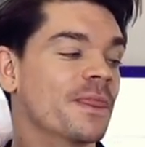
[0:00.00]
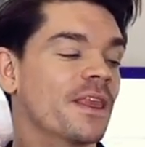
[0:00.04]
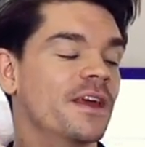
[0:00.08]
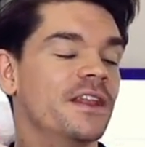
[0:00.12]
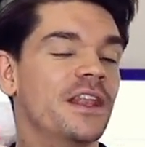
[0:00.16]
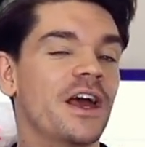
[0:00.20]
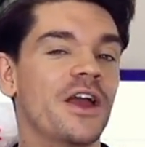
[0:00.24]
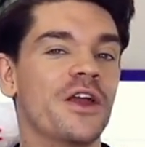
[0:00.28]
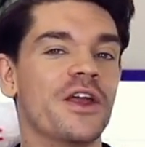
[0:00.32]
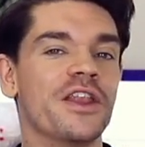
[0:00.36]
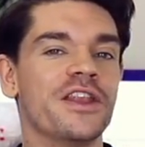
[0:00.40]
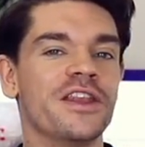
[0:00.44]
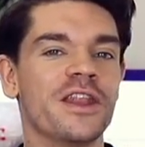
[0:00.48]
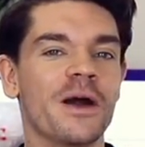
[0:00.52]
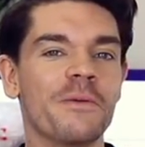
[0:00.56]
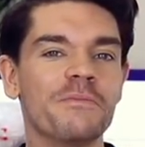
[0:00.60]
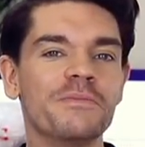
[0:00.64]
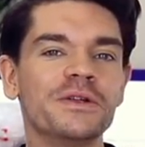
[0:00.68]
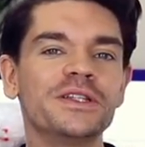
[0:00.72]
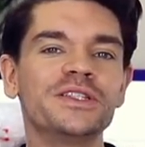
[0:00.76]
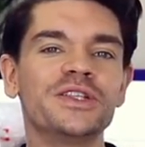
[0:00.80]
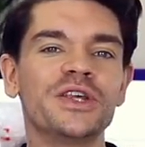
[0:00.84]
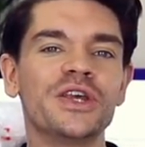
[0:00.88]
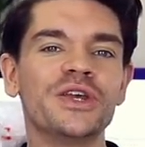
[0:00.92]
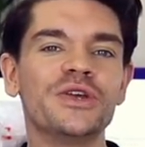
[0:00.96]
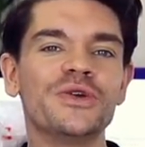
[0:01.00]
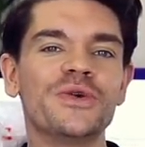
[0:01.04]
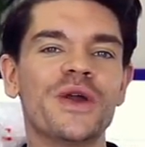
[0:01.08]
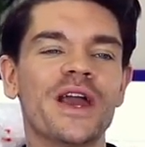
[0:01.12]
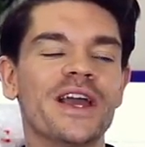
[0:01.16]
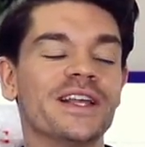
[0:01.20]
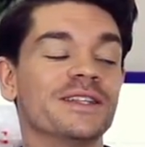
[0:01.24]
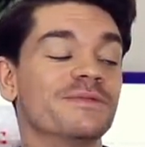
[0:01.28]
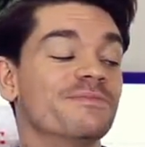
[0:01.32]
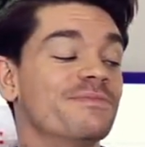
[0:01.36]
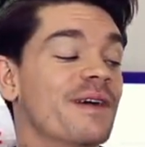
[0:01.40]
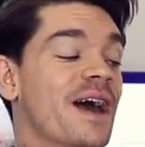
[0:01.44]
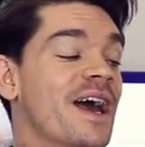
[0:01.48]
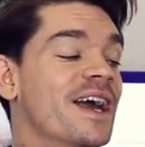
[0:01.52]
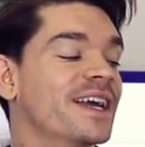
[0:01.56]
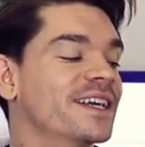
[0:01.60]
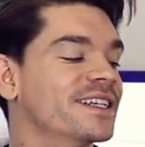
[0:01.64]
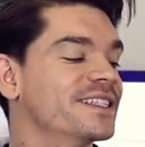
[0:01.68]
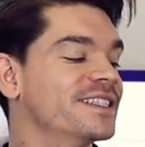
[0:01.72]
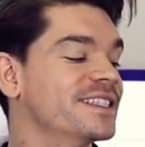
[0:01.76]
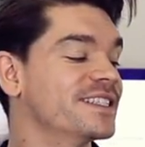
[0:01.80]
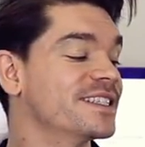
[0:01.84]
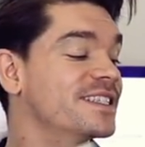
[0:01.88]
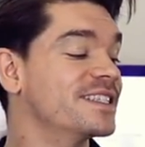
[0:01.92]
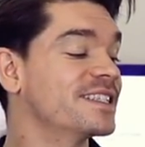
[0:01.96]
Now, number 2 is
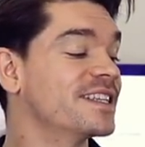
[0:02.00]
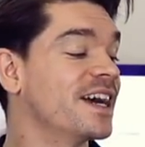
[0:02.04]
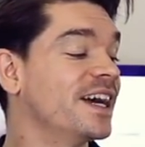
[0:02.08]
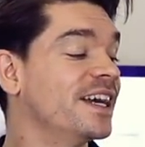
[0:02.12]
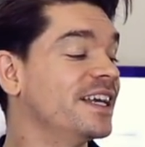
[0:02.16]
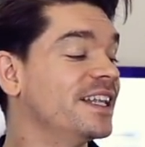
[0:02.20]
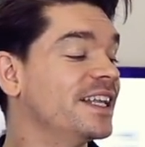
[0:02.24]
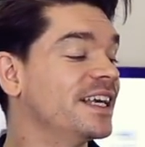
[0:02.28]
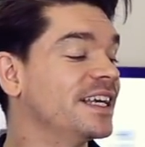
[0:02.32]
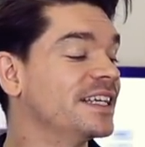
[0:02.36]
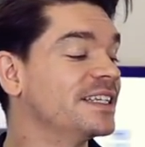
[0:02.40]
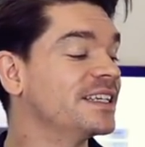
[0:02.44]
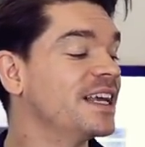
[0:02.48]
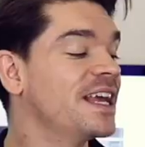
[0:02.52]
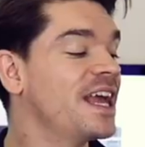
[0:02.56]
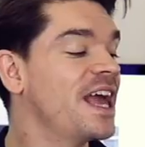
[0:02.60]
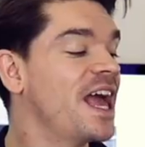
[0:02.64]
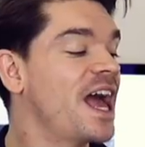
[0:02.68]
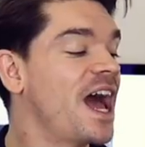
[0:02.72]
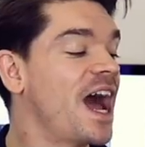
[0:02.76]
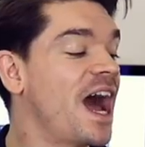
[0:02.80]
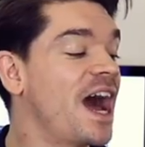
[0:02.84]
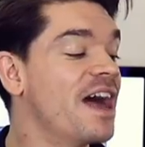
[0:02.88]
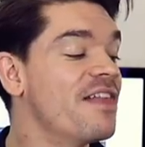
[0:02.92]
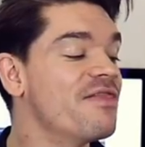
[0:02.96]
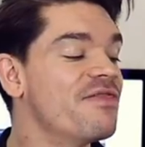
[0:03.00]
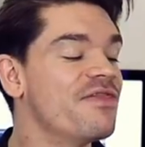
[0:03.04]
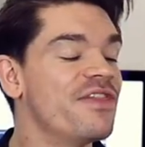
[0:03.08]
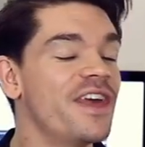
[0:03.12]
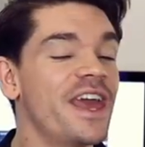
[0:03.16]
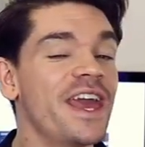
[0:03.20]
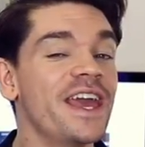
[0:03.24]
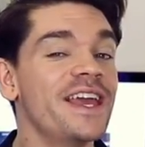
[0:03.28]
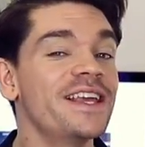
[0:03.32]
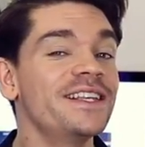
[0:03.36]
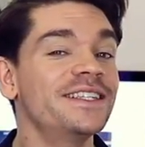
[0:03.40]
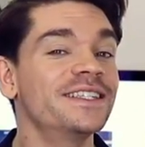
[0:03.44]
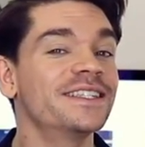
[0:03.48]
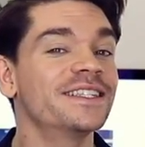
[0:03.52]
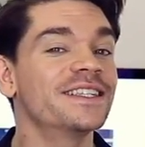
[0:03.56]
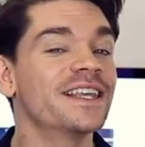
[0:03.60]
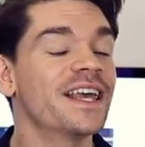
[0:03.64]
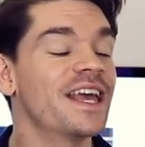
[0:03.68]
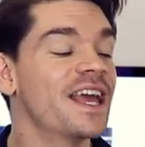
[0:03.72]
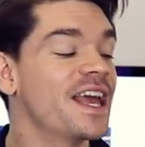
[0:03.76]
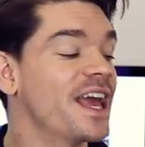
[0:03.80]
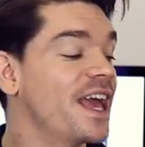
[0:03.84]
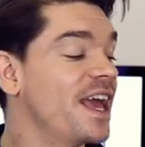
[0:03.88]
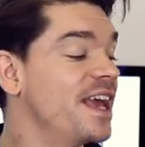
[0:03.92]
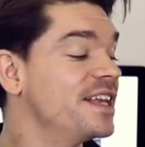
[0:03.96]
back to styling, and this
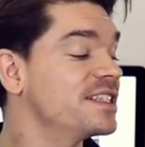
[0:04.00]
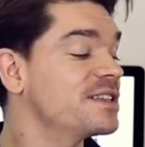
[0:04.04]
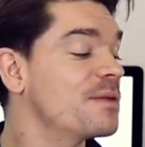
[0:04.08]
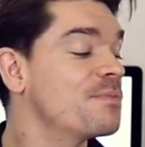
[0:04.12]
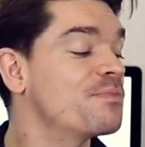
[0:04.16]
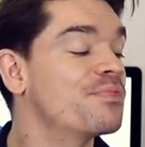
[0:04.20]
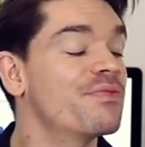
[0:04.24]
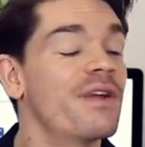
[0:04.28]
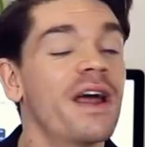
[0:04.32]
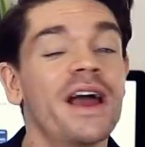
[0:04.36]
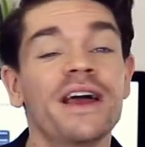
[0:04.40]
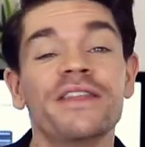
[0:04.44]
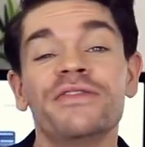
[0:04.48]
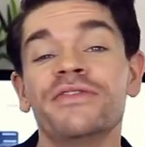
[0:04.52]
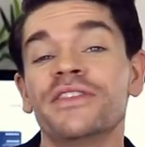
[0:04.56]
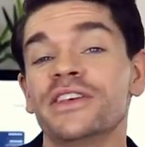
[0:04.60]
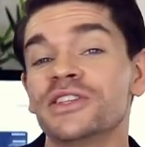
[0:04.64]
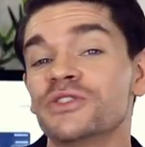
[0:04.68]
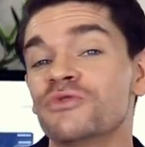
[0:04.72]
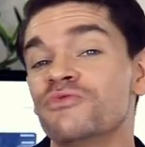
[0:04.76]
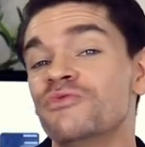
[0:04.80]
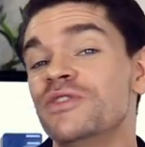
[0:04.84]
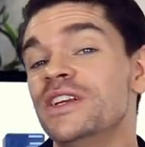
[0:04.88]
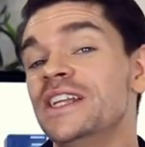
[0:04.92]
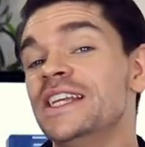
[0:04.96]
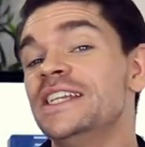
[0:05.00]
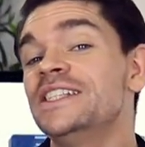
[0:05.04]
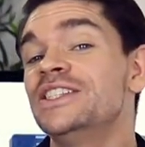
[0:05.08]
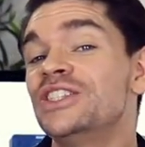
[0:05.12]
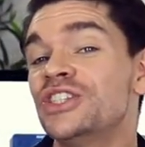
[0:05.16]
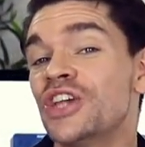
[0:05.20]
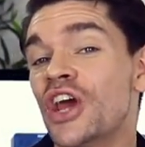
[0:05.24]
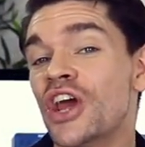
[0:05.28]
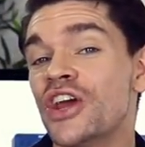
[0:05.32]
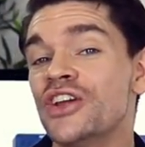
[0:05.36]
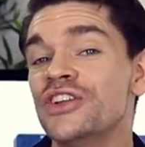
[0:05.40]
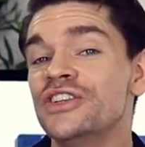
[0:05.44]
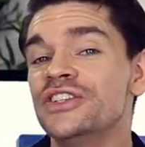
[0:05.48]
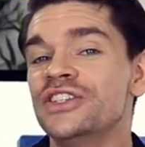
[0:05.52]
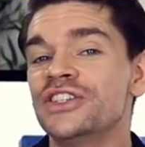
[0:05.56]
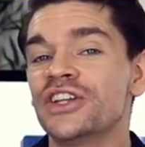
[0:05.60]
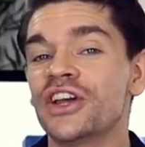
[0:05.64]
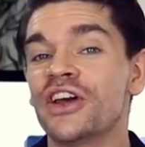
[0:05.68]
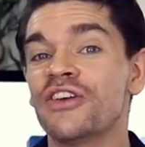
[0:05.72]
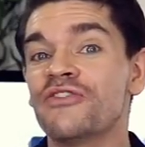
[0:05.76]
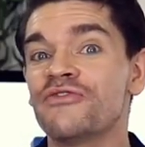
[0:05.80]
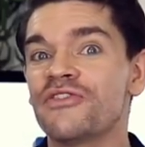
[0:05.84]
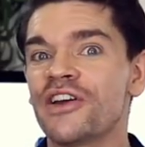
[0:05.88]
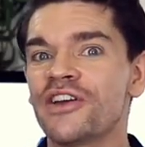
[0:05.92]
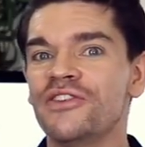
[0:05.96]
is a brand that's really turned
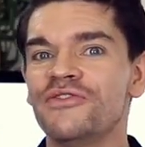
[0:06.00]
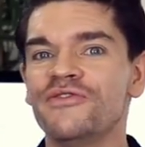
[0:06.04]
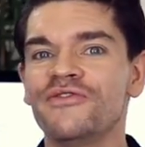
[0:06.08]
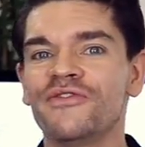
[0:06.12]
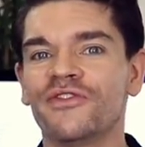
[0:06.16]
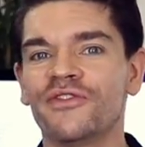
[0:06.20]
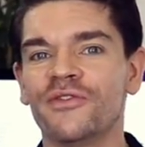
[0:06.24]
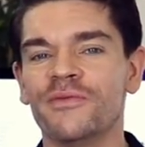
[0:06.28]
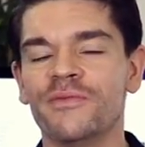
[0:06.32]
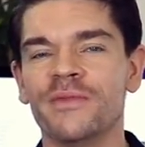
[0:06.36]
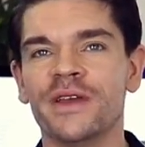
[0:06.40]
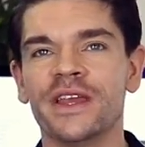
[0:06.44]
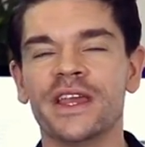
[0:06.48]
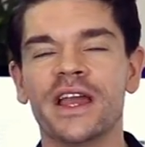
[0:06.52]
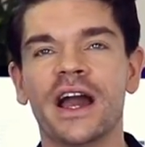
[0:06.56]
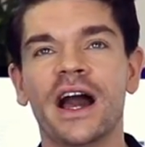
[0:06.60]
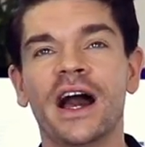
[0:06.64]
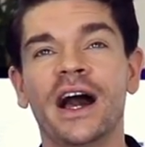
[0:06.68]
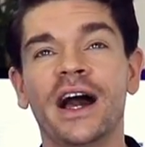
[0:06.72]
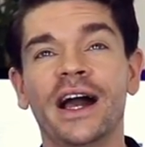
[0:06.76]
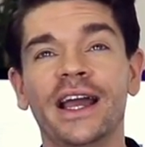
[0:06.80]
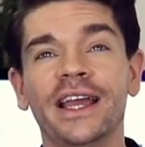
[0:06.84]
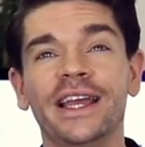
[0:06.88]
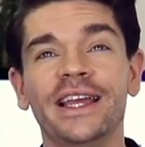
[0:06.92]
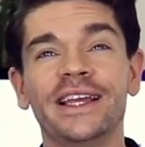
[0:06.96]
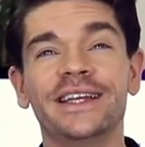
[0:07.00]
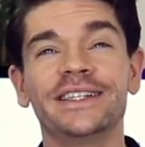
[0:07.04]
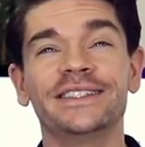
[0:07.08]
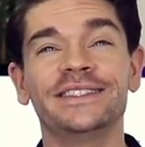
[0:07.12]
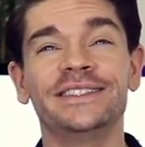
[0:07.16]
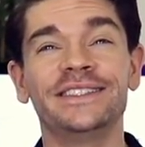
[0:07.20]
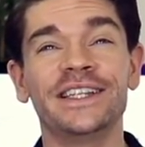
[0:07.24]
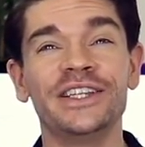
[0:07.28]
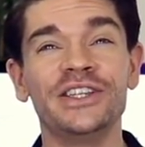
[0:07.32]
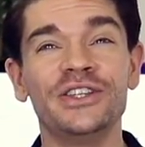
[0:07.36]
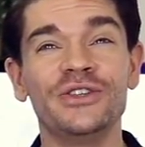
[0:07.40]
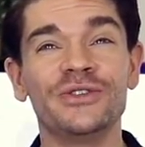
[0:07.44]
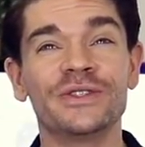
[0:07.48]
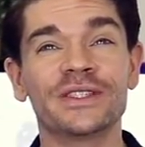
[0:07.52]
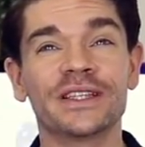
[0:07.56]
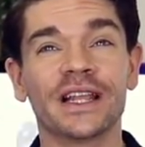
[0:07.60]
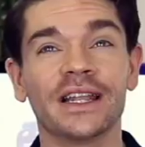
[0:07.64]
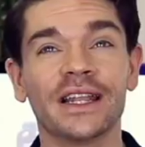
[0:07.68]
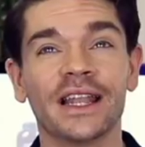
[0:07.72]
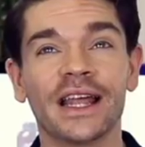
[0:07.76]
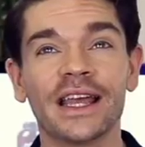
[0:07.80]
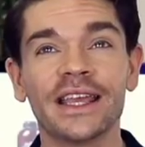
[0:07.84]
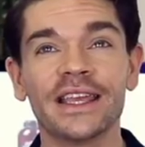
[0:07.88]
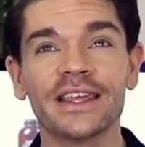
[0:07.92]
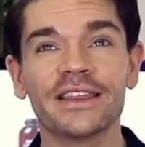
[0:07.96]
it around for me. I didn't used to
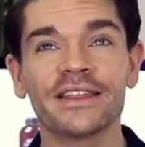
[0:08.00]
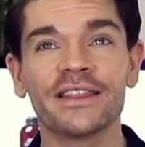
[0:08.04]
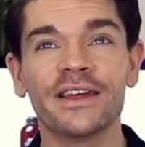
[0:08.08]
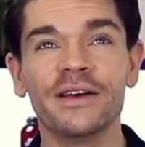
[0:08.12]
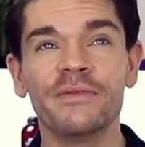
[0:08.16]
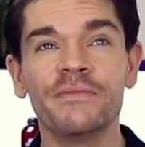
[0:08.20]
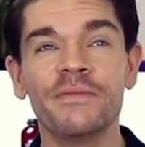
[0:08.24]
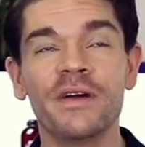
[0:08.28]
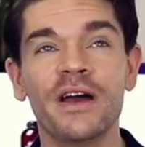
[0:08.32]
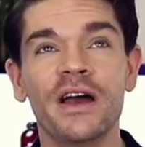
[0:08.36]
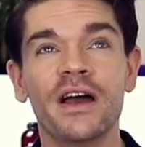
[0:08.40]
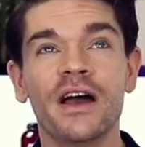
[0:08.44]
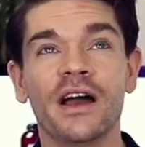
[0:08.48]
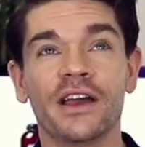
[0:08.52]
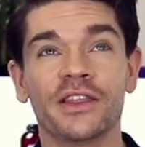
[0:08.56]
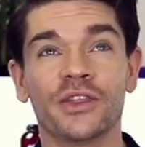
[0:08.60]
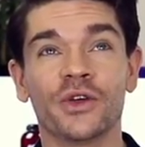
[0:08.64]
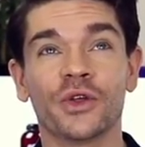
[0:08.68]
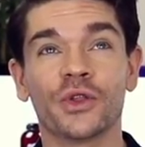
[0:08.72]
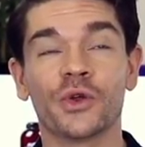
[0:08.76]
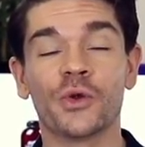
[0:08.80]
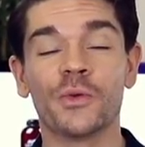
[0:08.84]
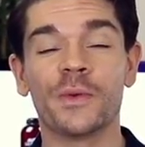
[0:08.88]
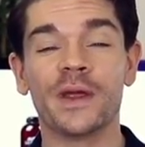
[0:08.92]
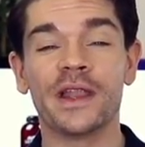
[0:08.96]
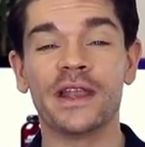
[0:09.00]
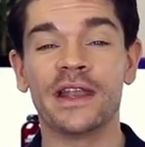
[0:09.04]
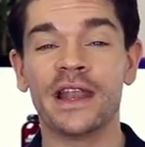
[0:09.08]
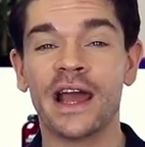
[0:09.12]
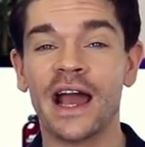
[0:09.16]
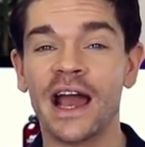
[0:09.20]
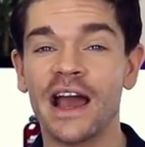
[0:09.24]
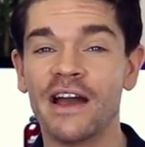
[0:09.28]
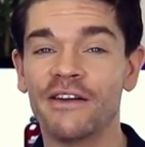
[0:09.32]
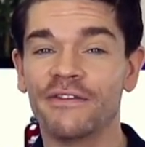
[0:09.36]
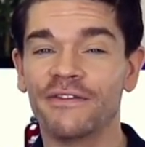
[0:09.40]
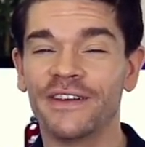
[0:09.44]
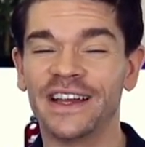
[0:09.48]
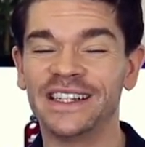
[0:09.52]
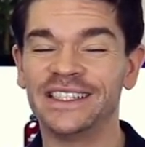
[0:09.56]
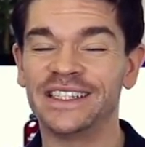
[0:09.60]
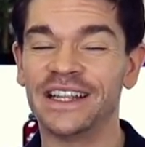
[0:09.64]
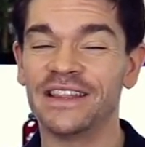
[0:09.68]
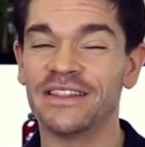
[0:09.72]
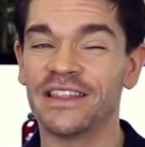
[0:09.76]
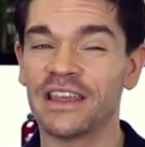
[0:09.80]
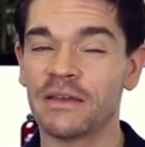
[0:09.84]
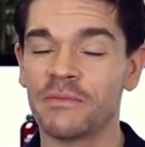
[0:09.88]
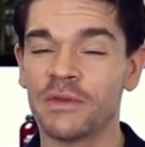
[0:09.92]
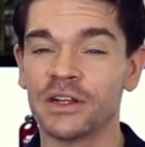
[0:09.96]
like them. I thought they were a bit naff. I
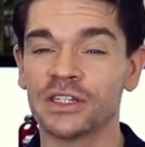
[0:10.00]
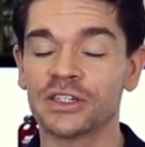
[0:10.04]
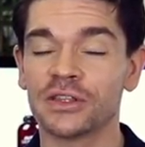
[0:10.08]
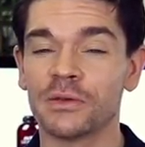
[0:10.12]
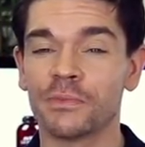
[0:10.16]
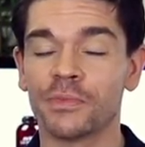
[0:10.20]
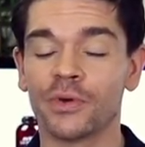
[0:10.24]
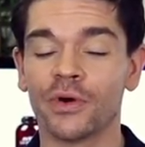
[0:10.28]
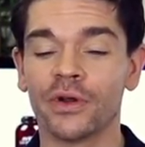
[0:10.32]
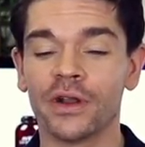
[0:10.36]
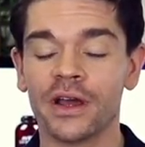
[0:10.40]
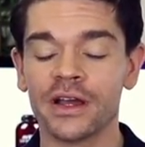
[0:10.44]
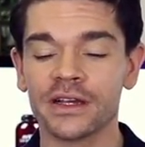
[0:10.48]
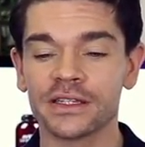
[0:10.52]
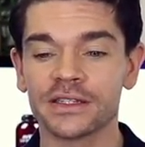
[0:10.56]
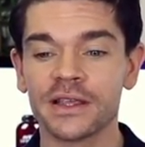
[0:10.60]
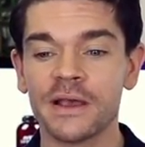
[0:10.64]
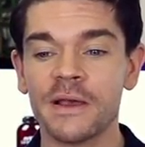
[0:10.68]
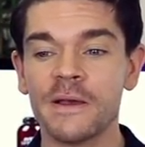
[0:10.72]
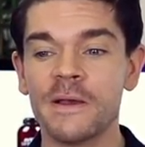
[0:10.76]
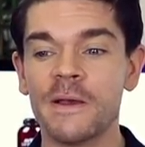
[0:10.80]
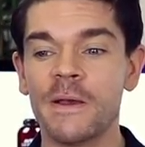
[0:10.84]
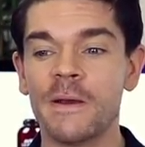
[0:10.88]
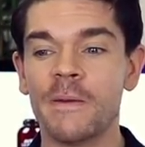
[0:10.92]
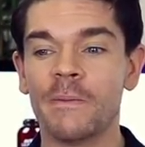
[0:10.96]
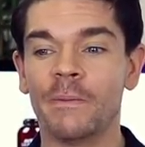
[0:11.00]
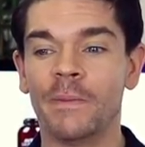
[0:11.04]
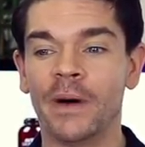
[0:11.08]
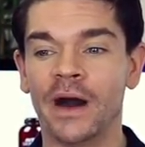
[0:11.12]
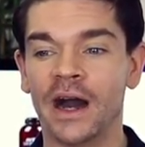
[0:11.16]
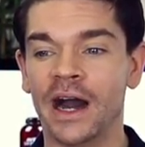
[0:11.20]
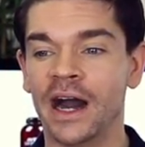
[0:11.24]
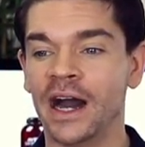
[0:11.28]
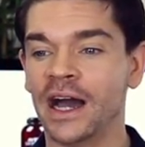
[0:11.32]
didn't think much of the products, but